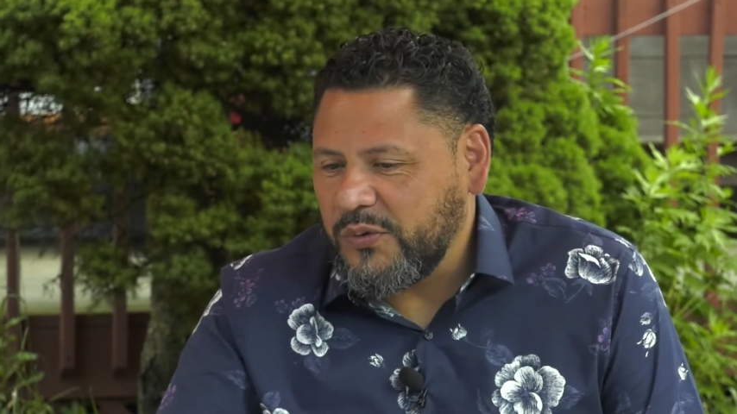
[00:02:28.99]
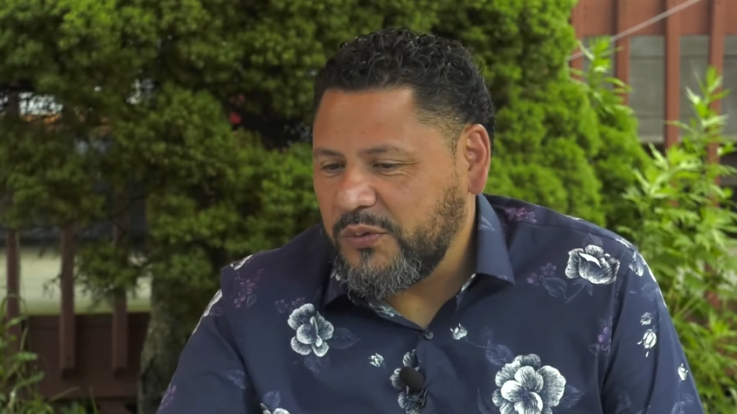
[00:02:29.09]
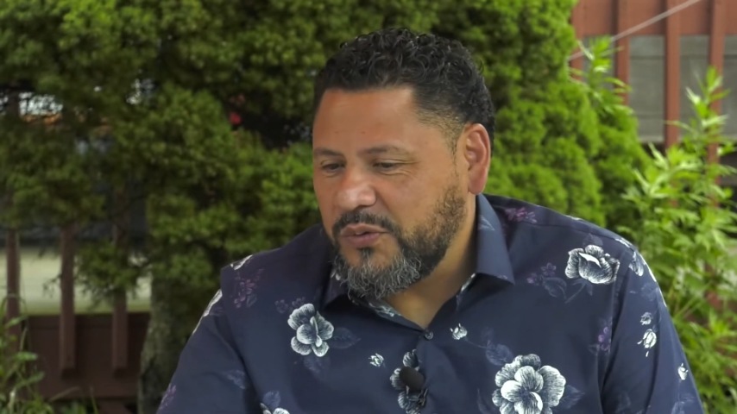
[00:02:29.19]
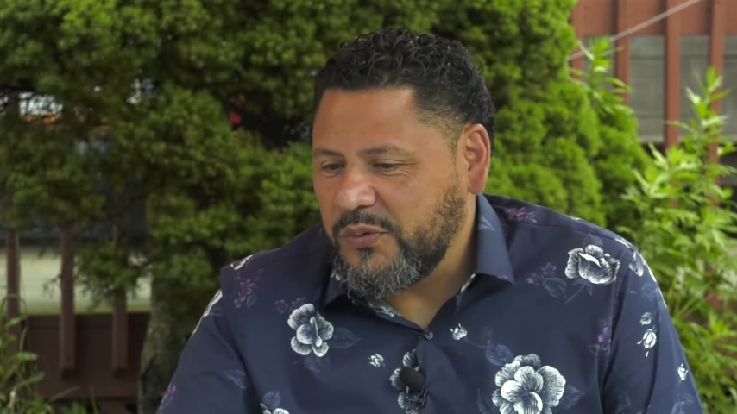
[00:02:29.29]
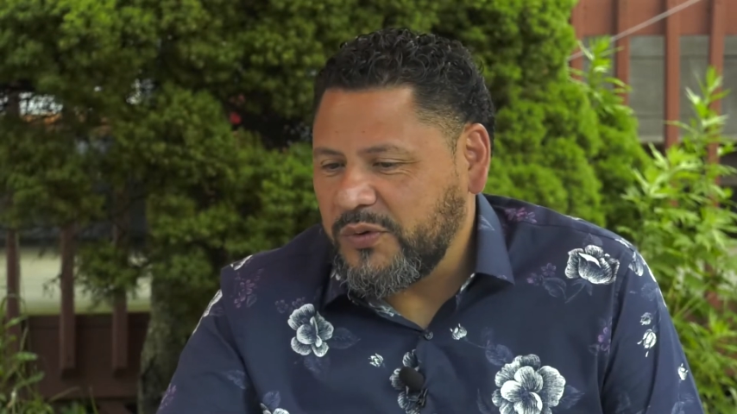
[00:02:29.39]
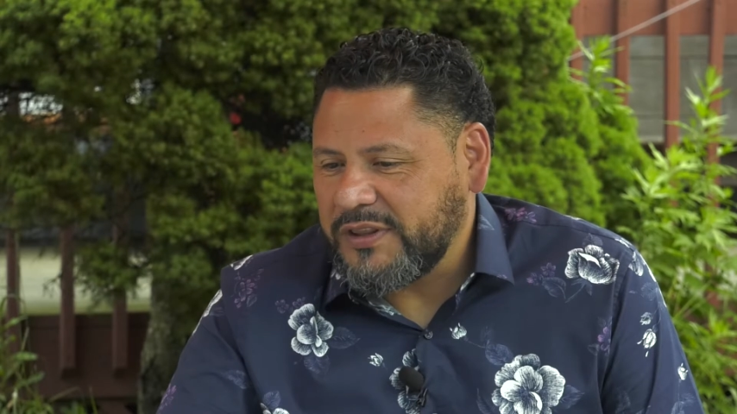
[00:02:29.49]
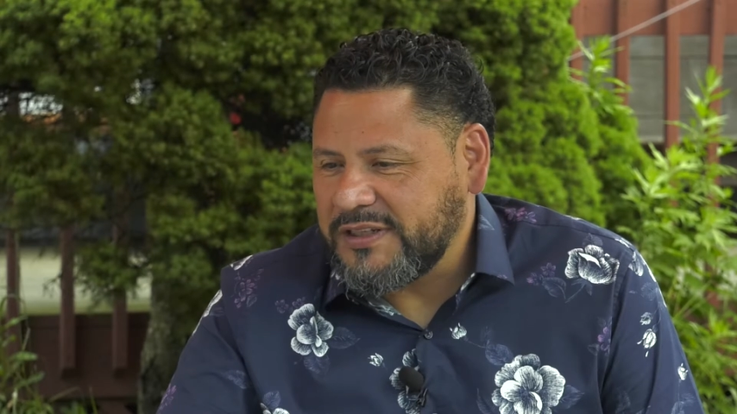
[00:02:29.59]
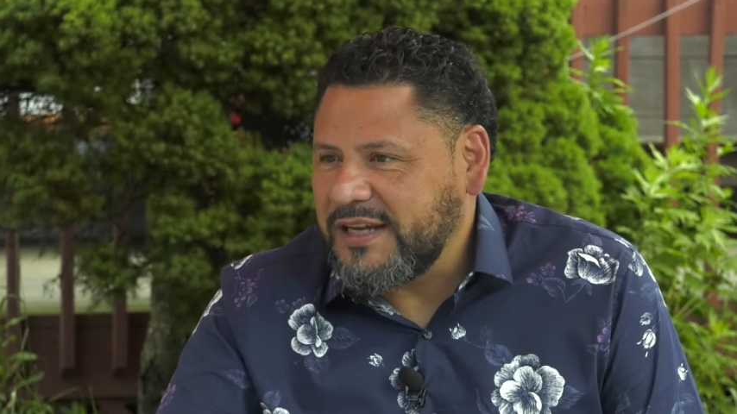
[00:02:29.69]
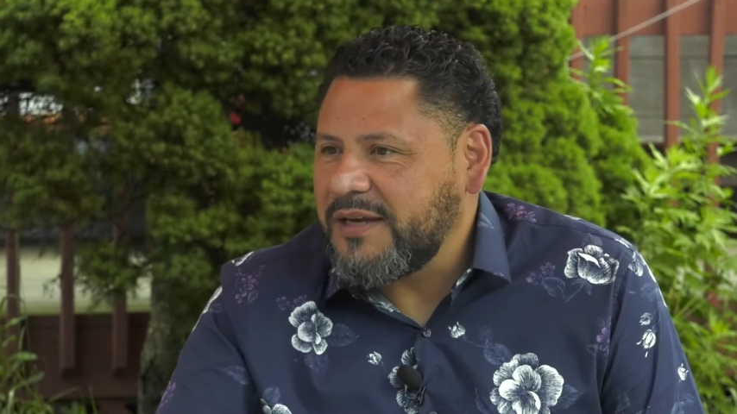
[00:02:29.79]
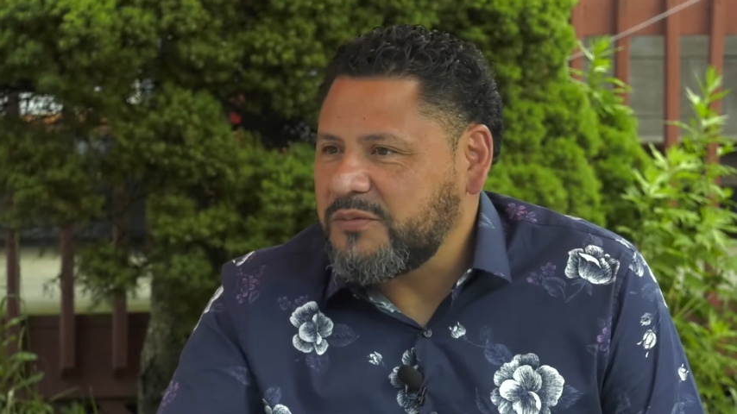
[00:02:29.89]
with the
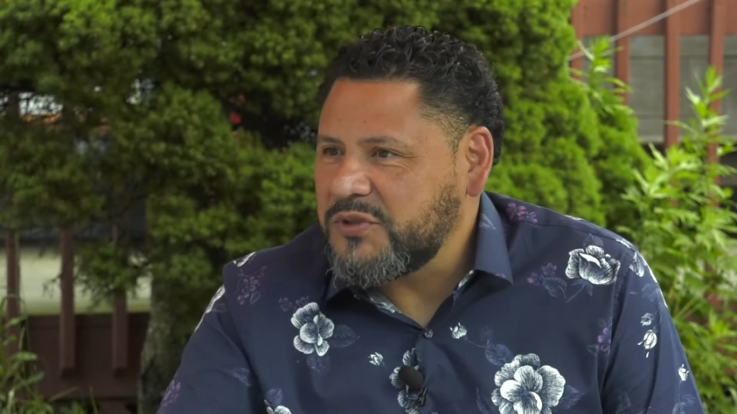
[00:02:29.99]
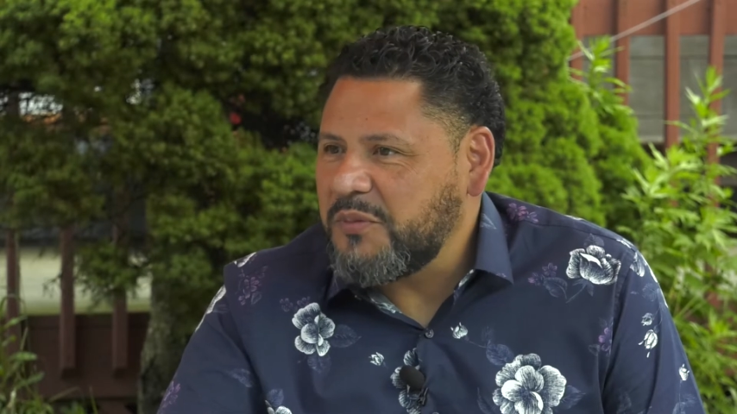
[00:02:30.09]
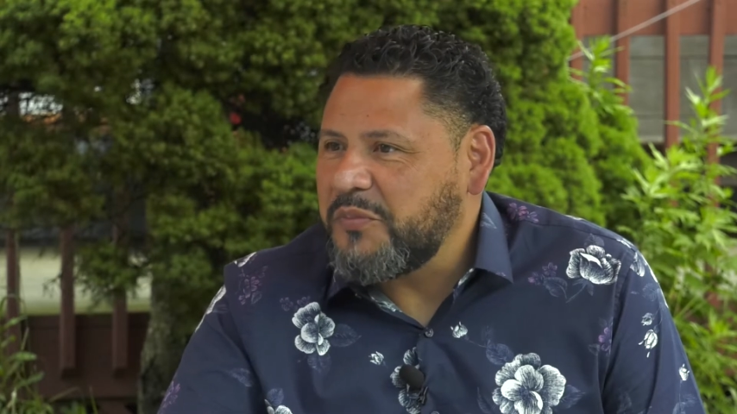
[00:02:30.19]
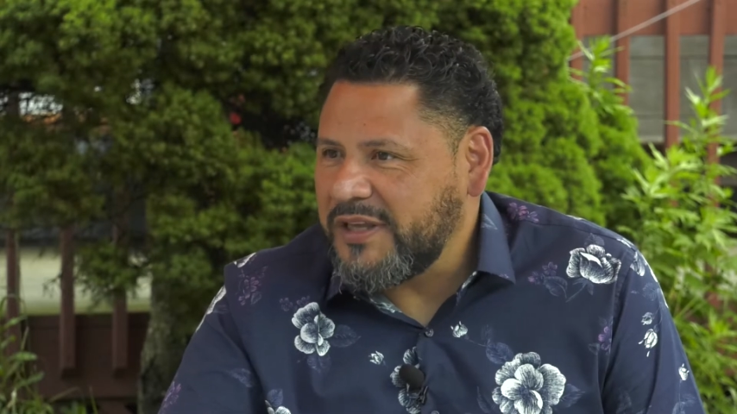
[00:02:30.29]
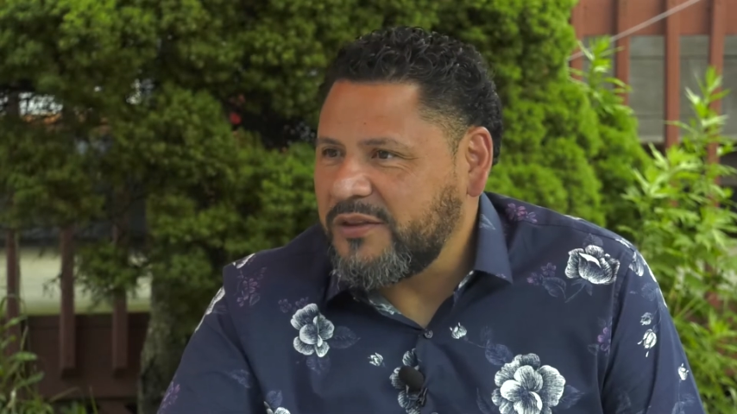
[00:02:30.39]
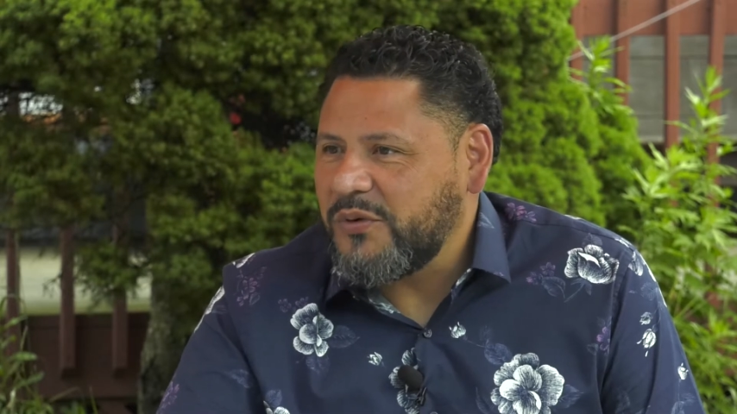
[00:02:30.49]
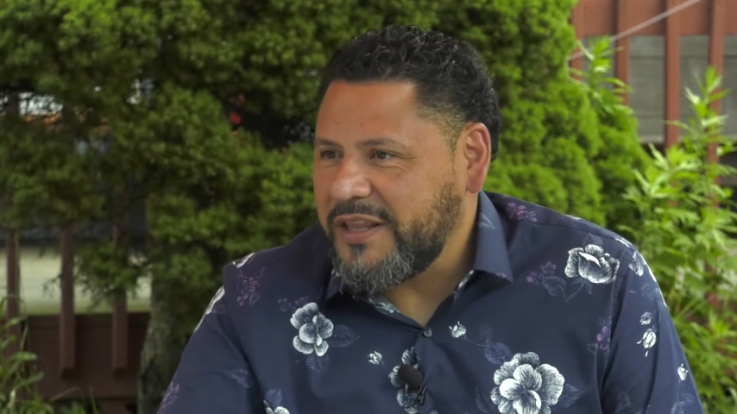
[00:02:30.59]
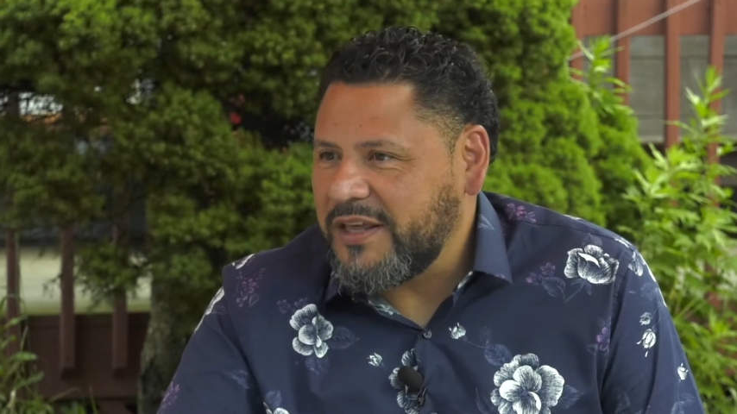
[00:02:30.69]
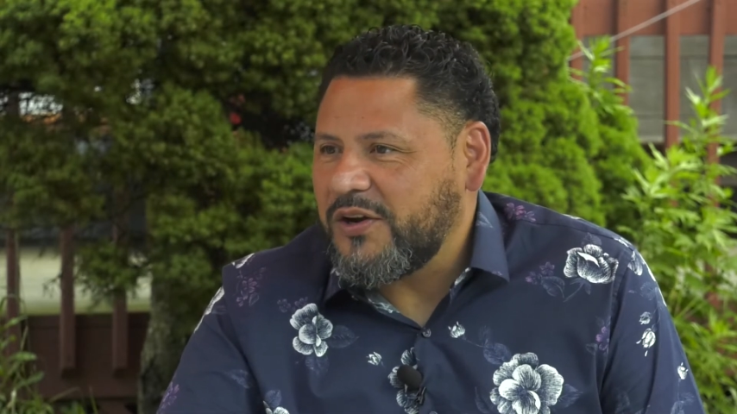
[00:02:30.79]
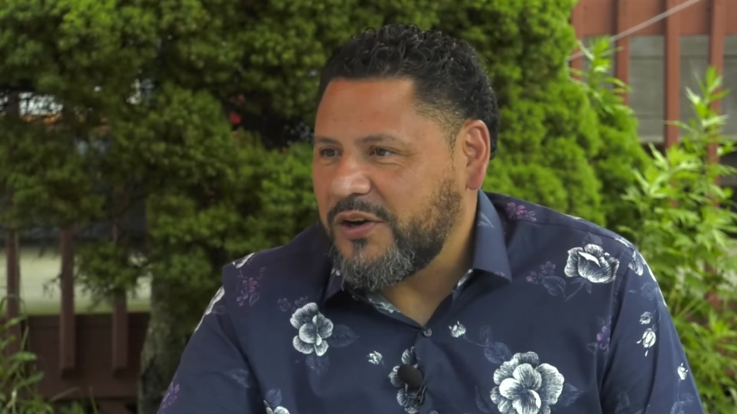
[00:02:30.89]
times of being the way
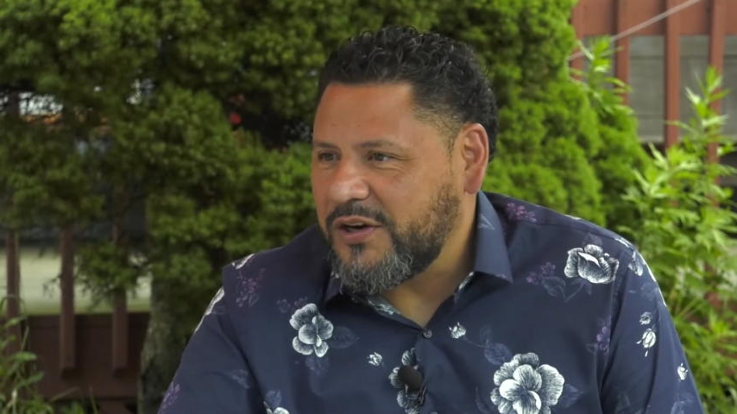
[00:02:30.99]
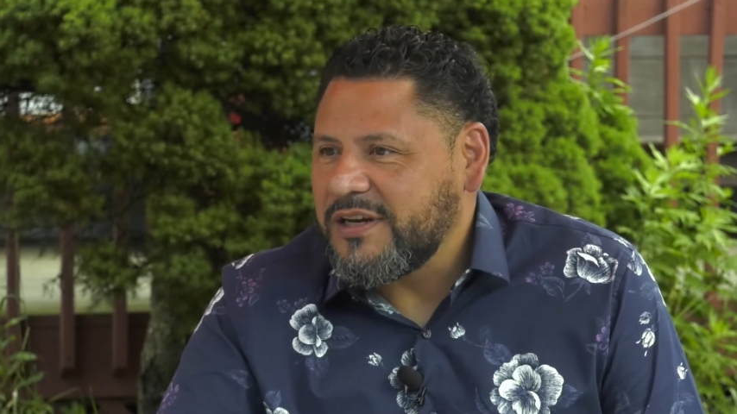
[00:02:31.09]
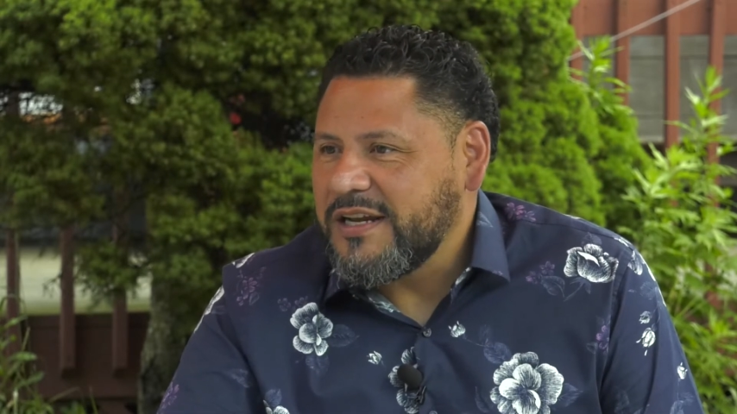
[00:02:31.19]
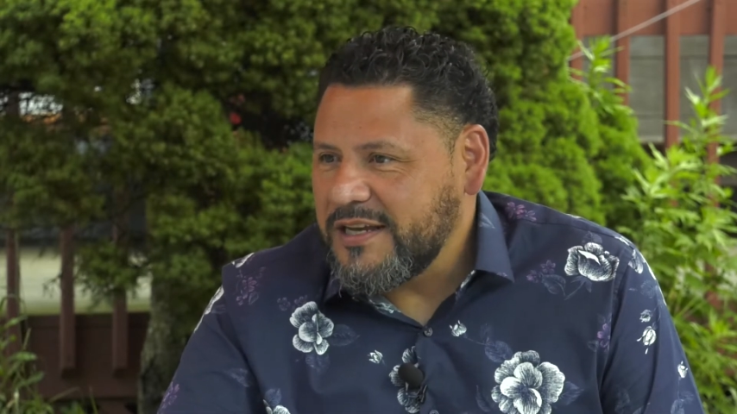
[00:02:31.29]
they are,